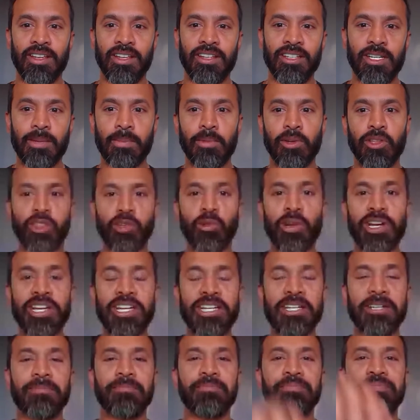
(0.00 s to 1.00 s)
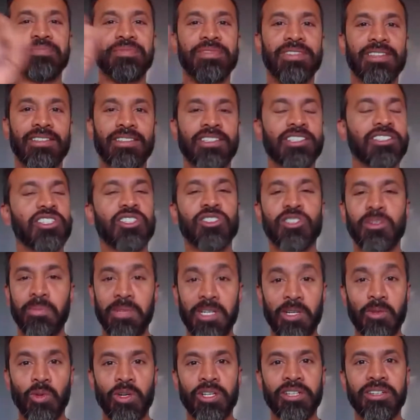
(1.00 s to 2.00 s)
Number 3, this is a
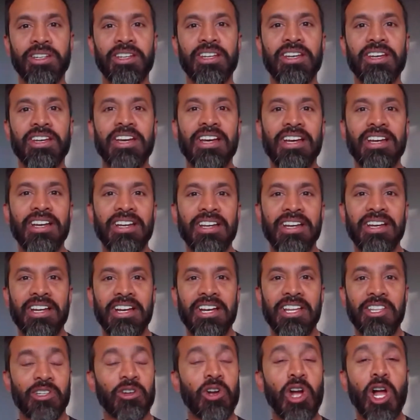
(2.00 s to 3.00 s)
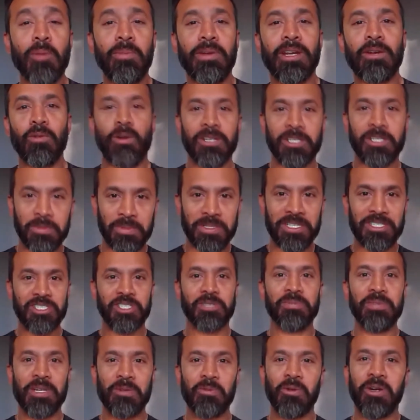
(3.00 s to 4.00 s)
big one. They're all big ones, but this is a
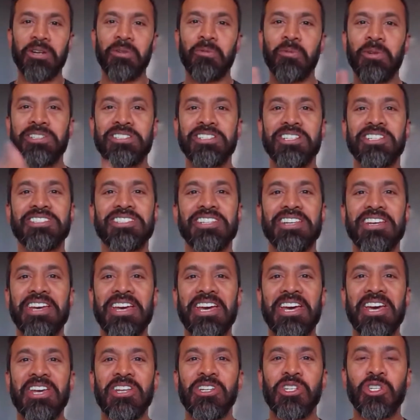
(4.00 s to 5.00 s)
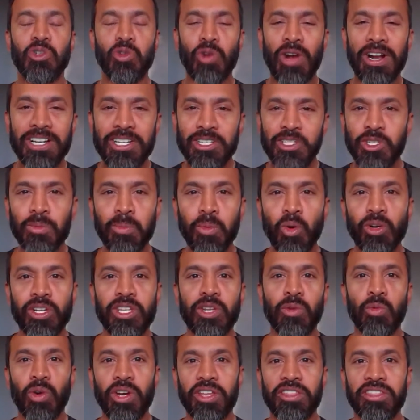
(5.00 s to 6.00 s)
big one, which is trying to do more than
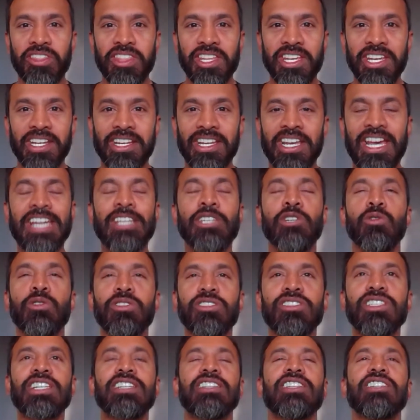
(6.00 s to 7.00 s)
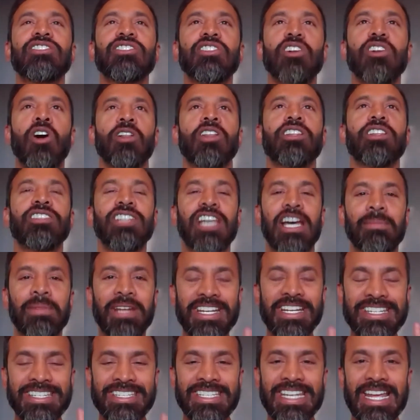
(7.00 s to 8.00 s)
one thing. And you see this all the time. And I
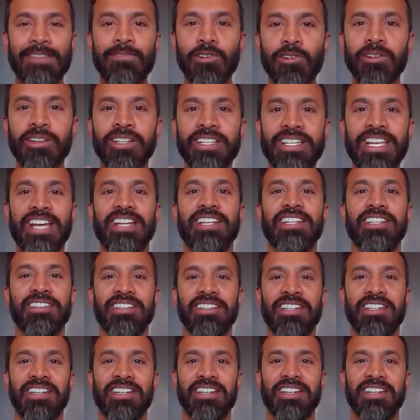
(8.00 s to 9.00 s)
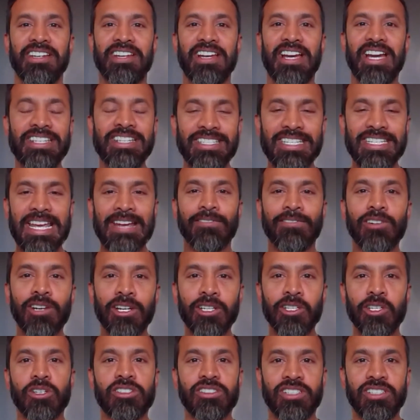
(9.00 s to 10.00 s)
never get it. I never
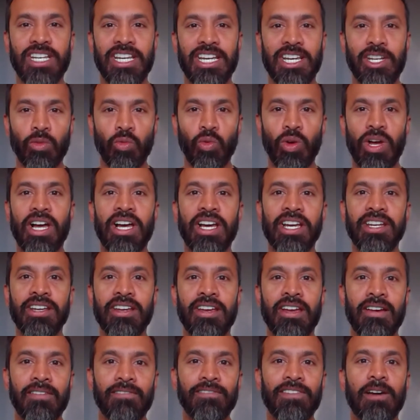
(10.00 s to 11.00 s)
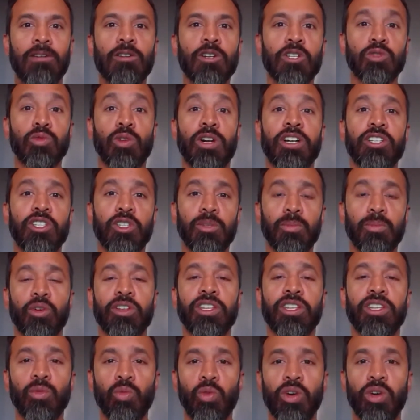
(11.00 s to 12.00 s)
understand why founders want to do more
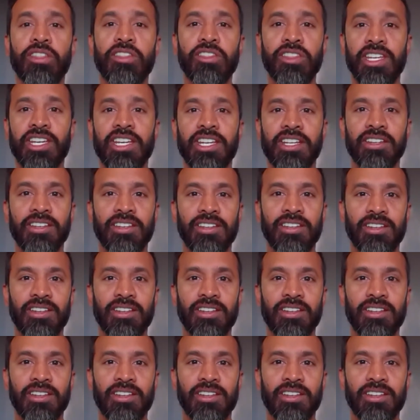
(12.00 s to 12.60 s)
than one thing.